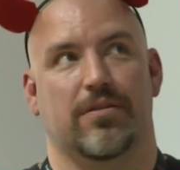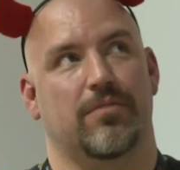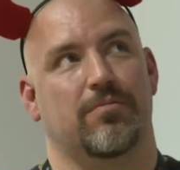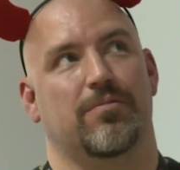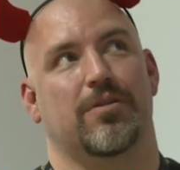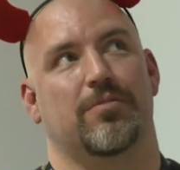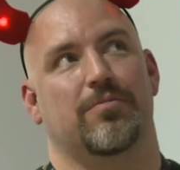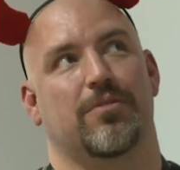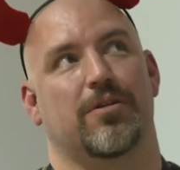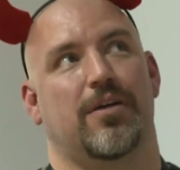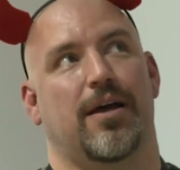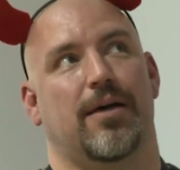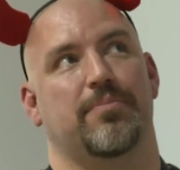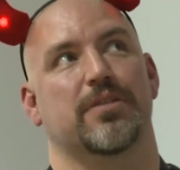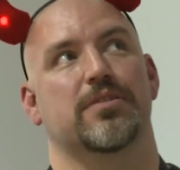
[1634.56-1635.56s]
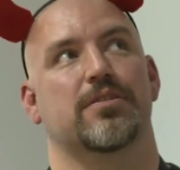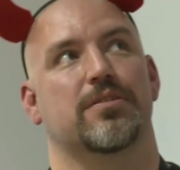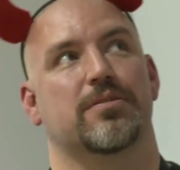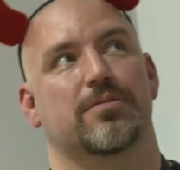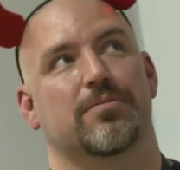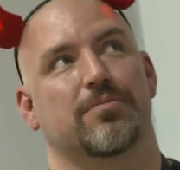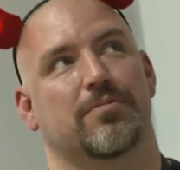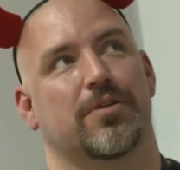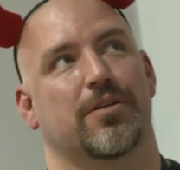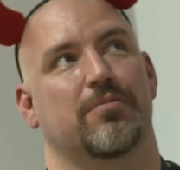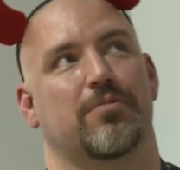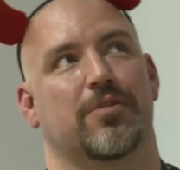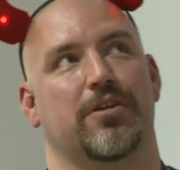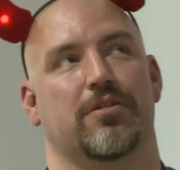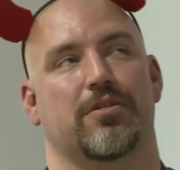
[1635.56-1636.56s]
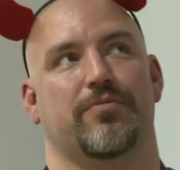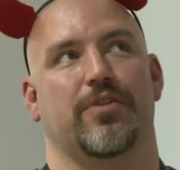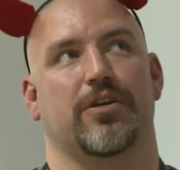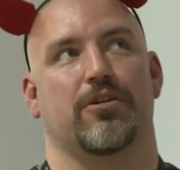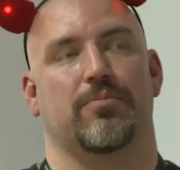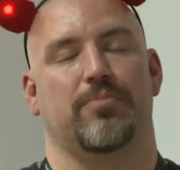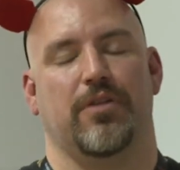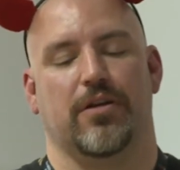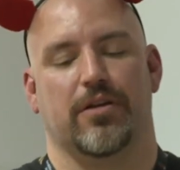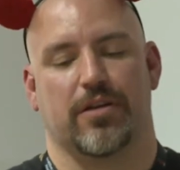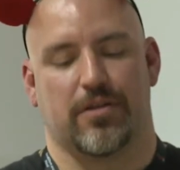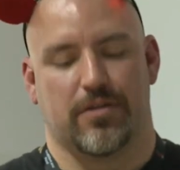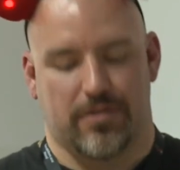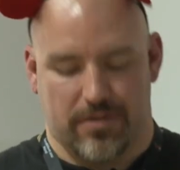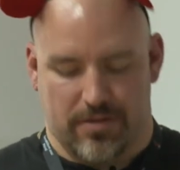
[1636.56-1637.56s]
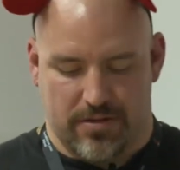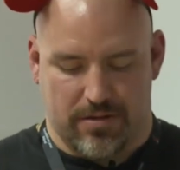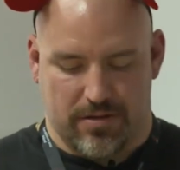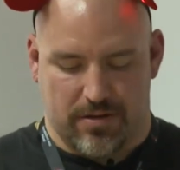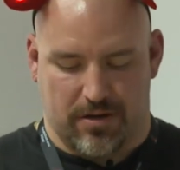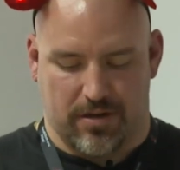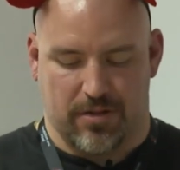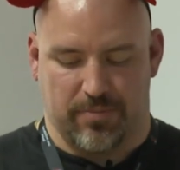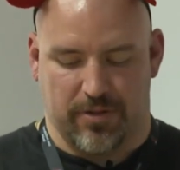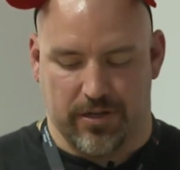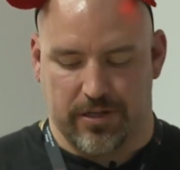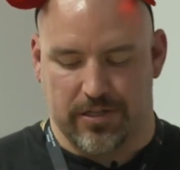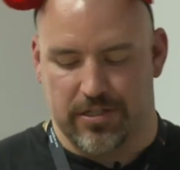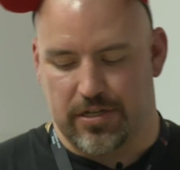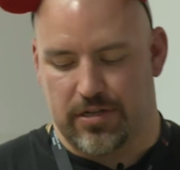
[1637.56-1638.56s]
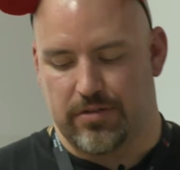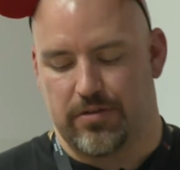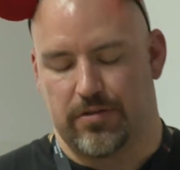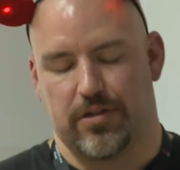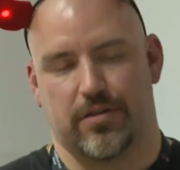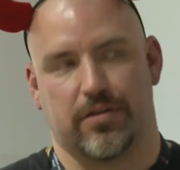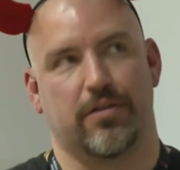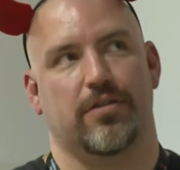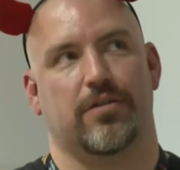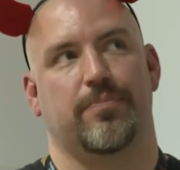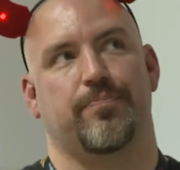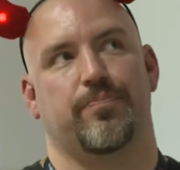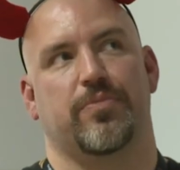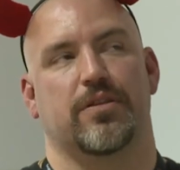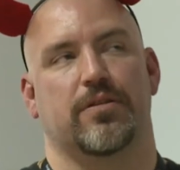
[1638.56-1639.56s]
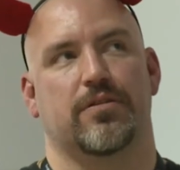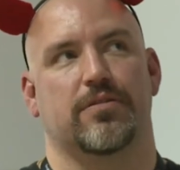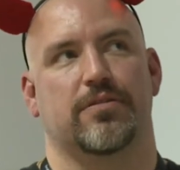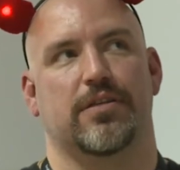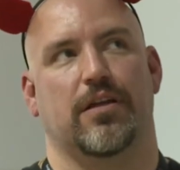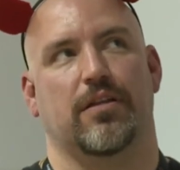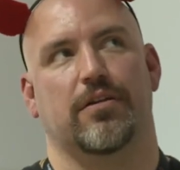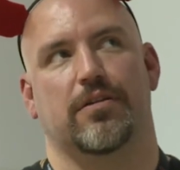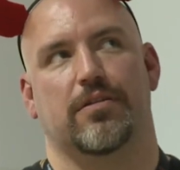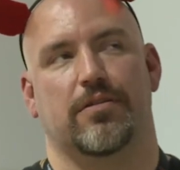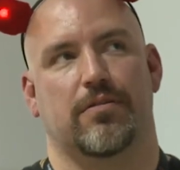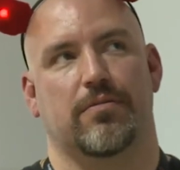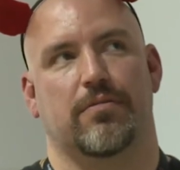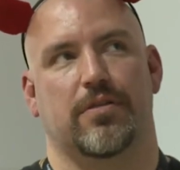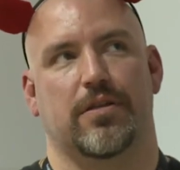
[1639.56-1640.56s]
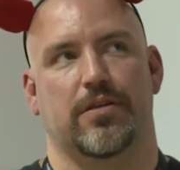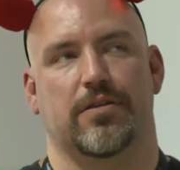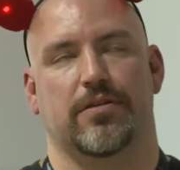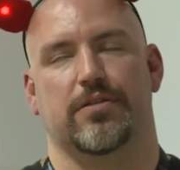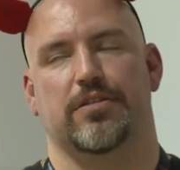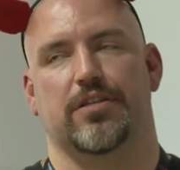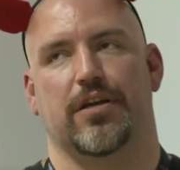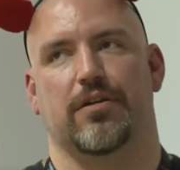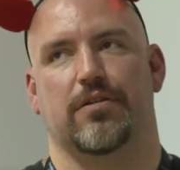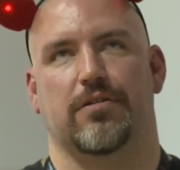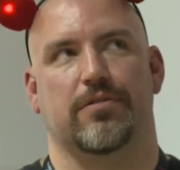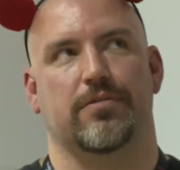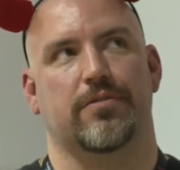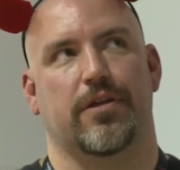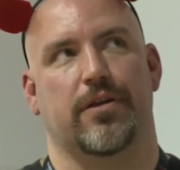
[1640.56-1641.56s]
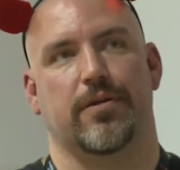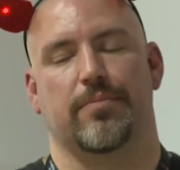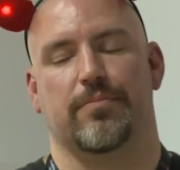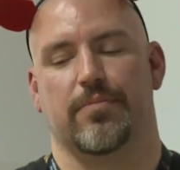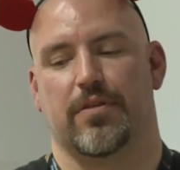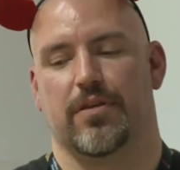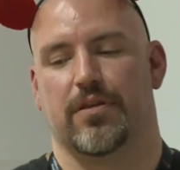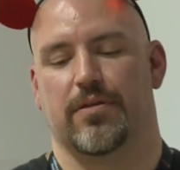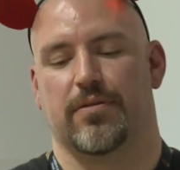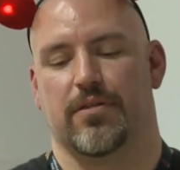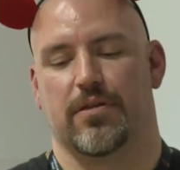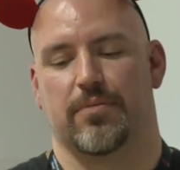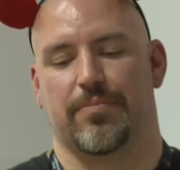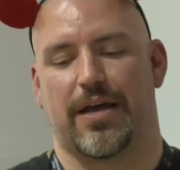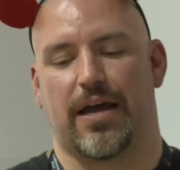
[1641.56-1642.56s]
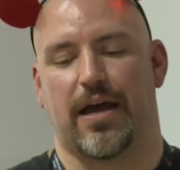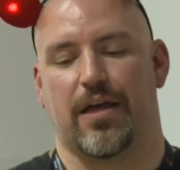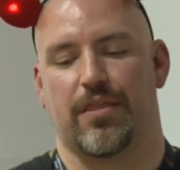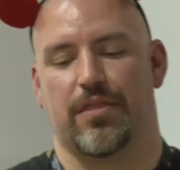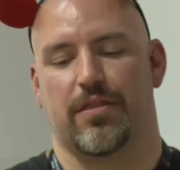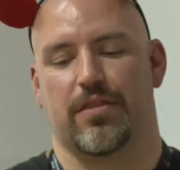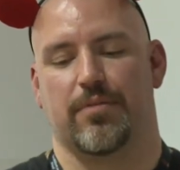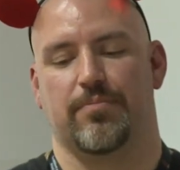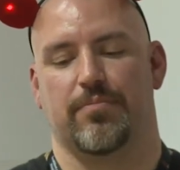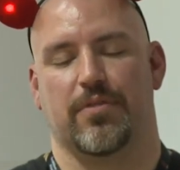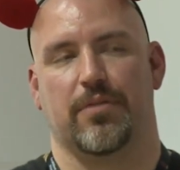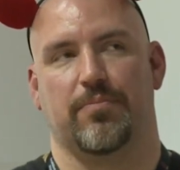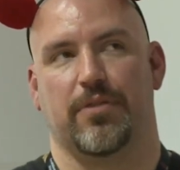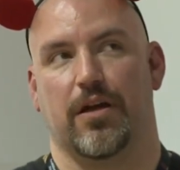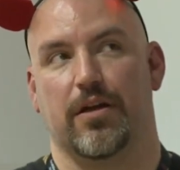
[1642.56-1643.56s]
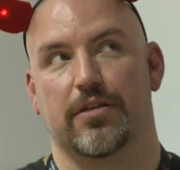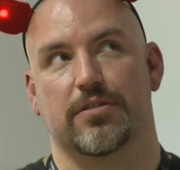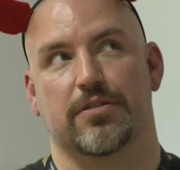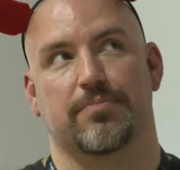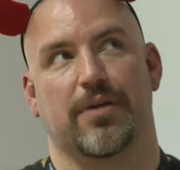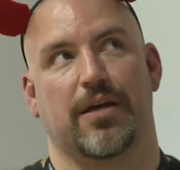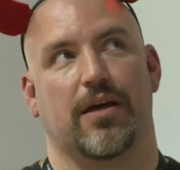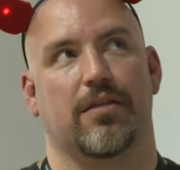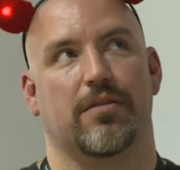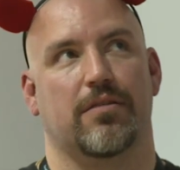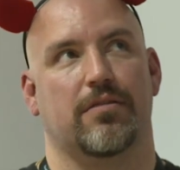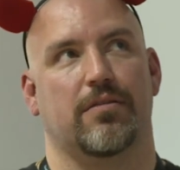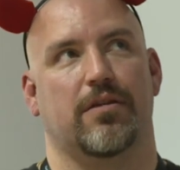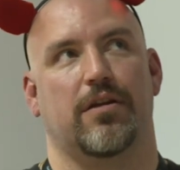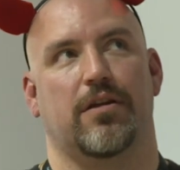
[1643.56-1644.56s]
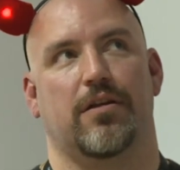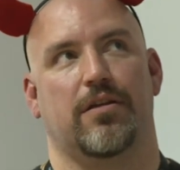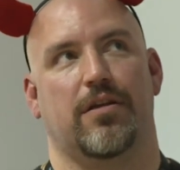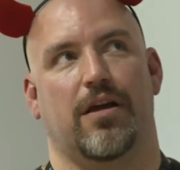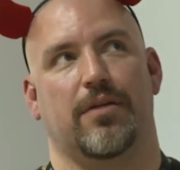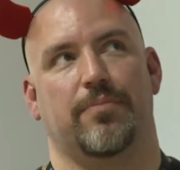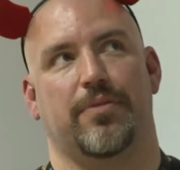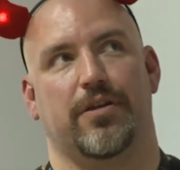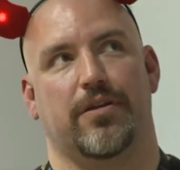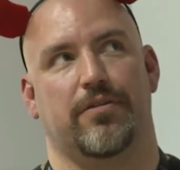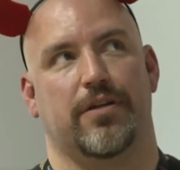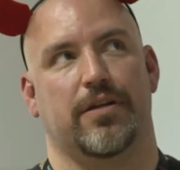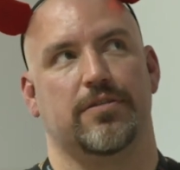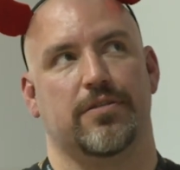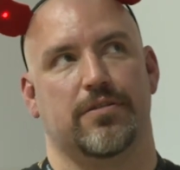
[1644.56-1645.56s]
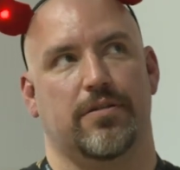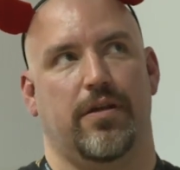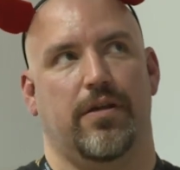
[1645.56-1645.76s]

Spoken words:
What happens when you configure a plugin, or the plugin jail, you need to tell it the jail name, the path, the plugin's path, and IP address.